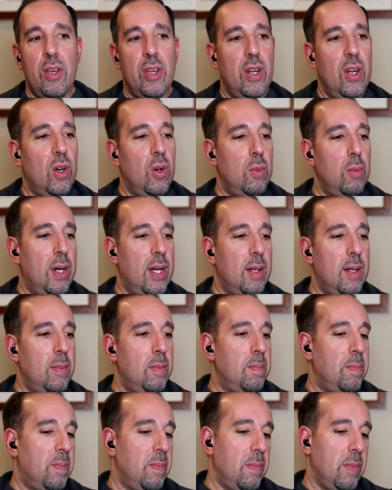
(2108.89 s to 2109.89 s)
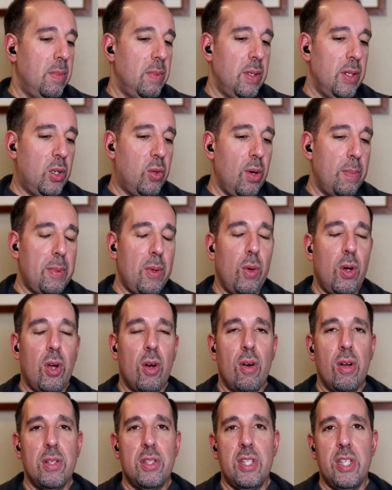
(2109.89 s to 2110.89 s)
You know, yeah. um,
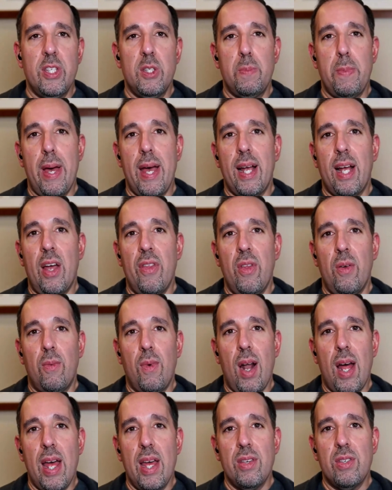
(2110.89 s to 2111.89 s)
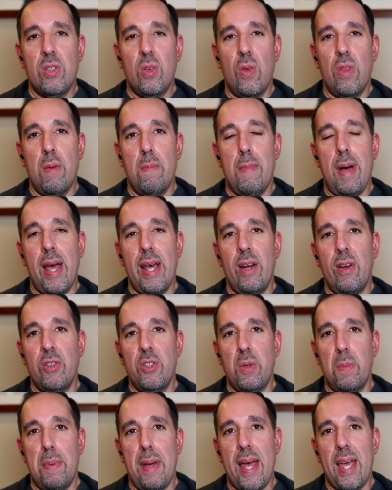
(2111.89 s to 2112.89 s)
cryptocurrencies back on the rise, so the
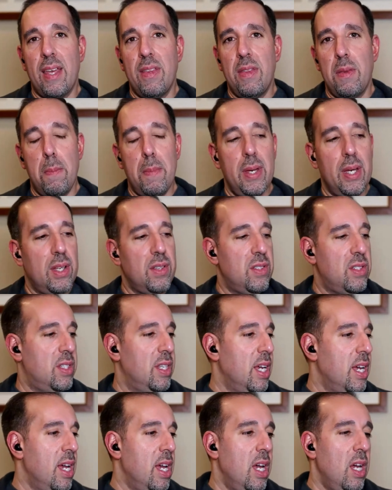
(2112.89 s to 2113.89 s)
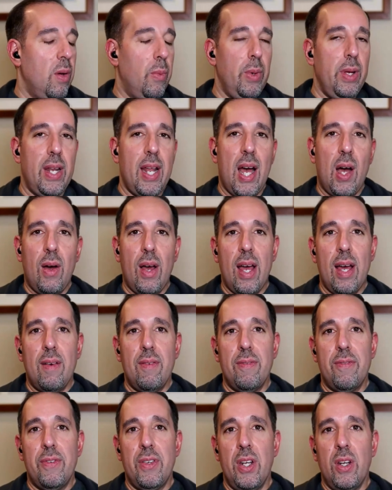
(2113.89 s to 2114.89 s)
miners are back in the mix. We now
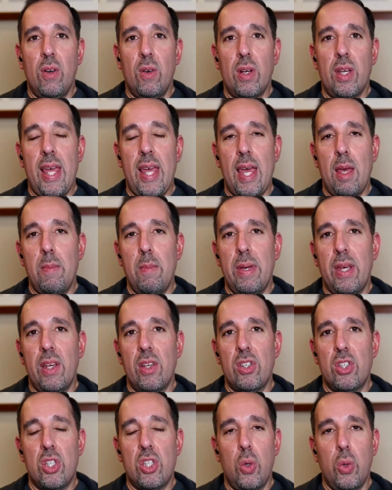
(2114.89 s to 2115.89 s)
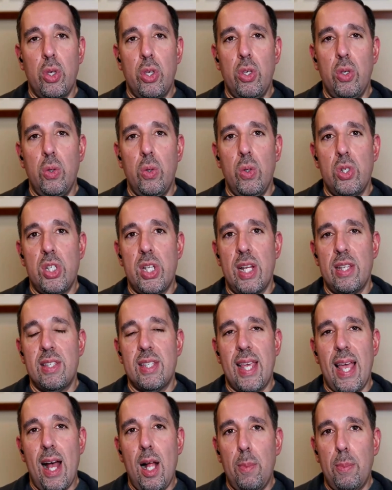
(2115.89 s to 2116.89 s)
have you know gaming is so huge that
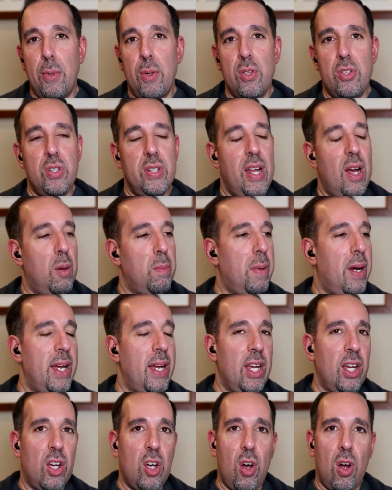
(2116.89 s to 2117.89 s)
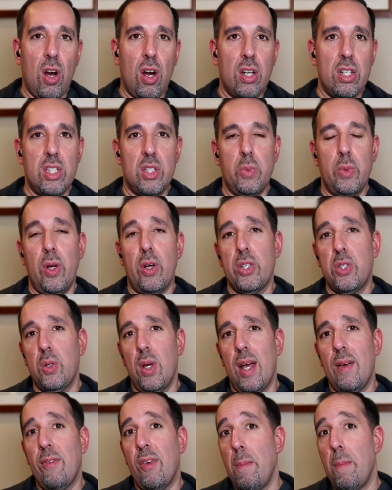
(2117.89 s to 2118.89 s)
scalpers are now buying cards. So we also
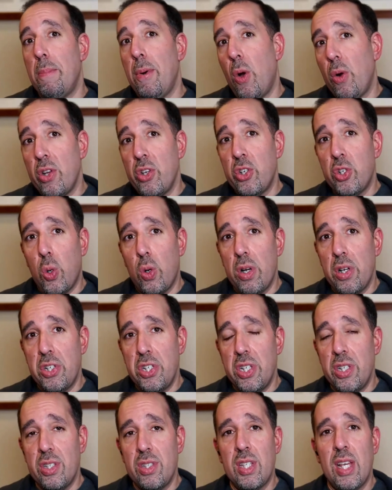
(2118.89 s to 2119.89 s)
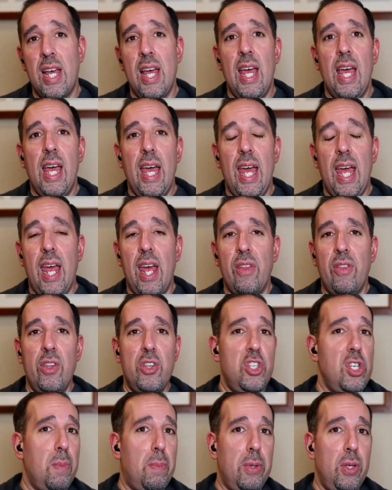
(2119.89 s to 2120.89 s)
have component shortages, and
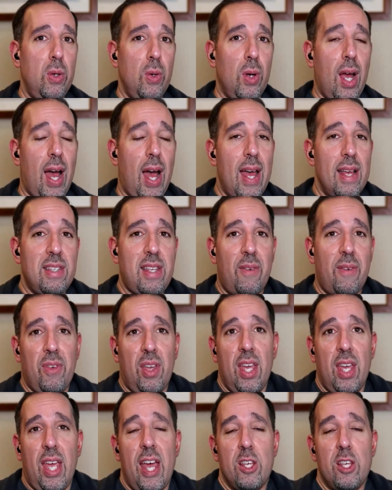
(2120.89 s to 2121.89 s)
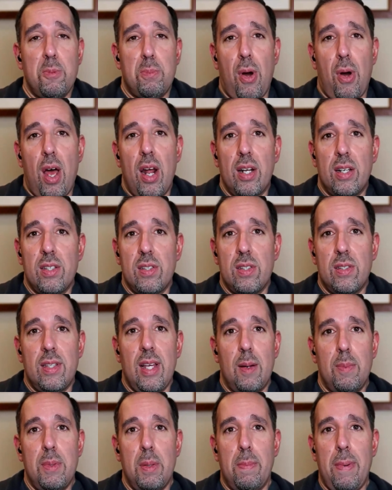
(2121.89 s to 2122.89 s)
the GPU guys have kick ass products
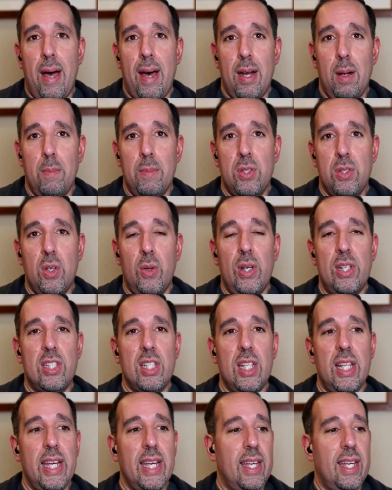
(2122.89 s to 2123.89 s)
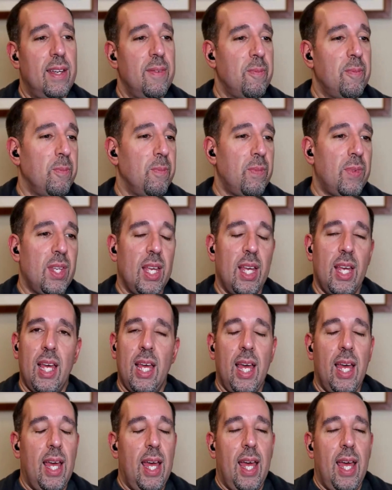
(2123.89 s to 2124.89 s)
top to bottom. So it's like wants them. Yeah,
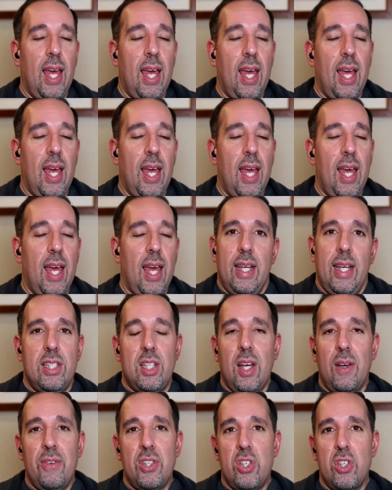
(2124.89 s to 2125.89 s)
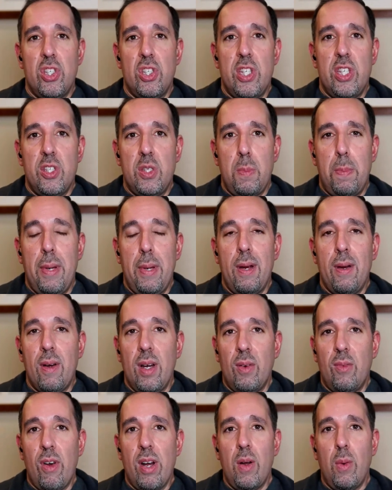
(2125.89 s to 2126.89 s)
stuff is just
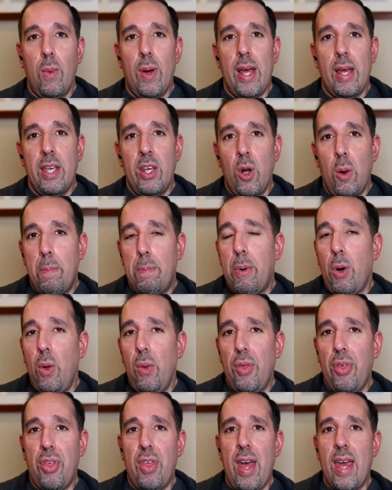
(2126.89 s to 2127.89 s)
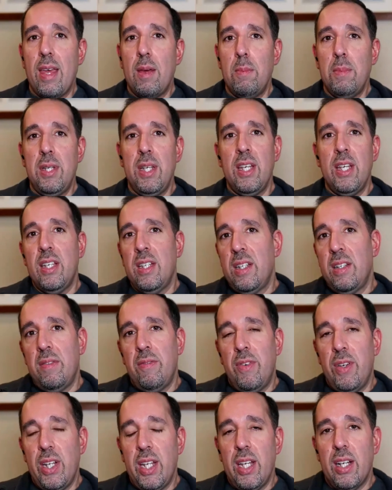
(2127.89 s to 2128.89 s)
disappearing right away. You know, both AMD and
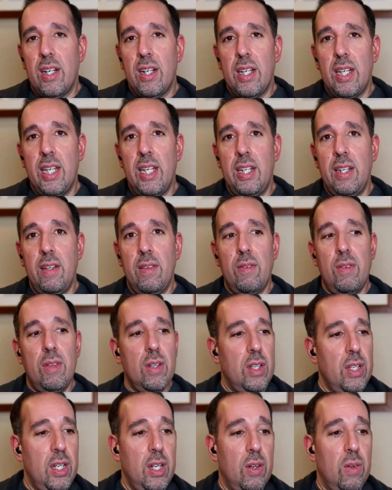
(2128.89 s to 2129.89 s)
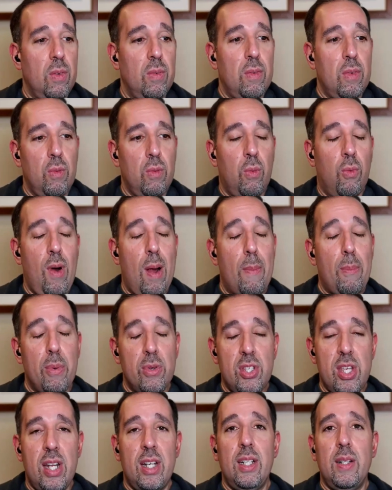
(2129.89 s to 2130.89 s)
Nvidia in you know
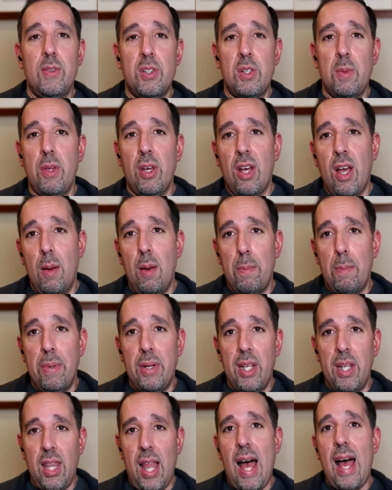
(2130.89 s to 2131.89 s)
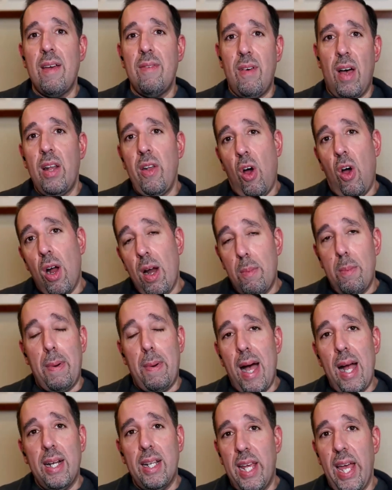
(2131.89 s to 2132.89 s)
representatives from the company live on our
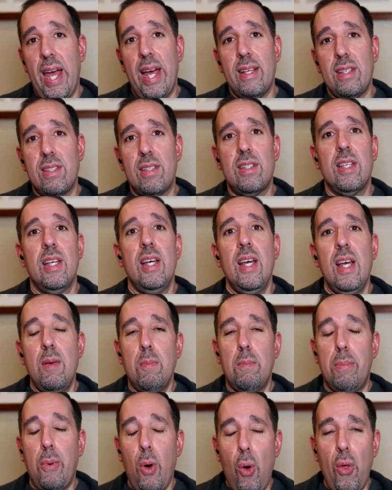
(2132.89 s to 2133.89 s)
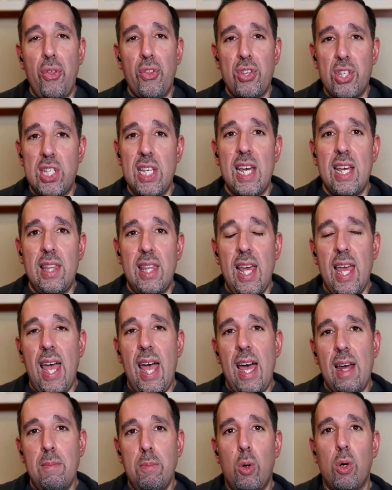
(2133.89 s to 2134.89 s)
podcasts both said they
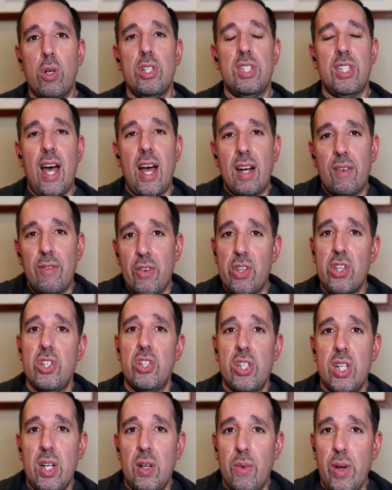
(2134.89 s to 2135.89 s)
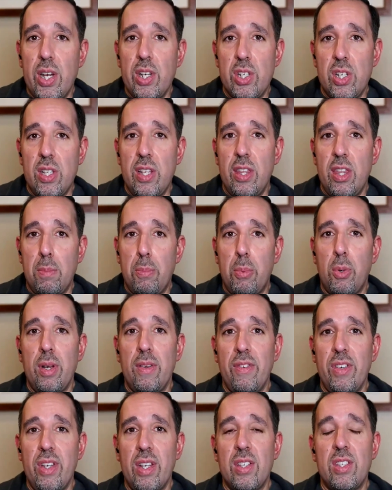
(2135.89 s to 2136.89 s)
had more stock for this generation than the
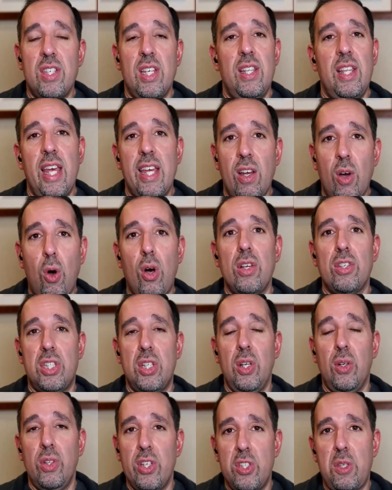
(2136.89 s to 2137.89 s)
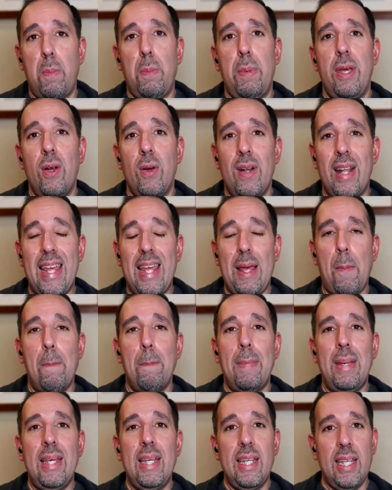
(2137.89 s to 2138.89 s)
previous, and they all still disappeared
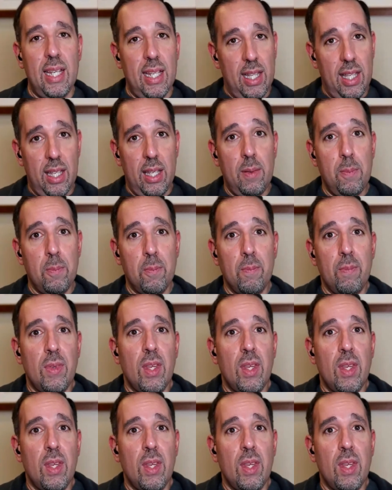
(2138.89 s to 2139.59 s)
immediately.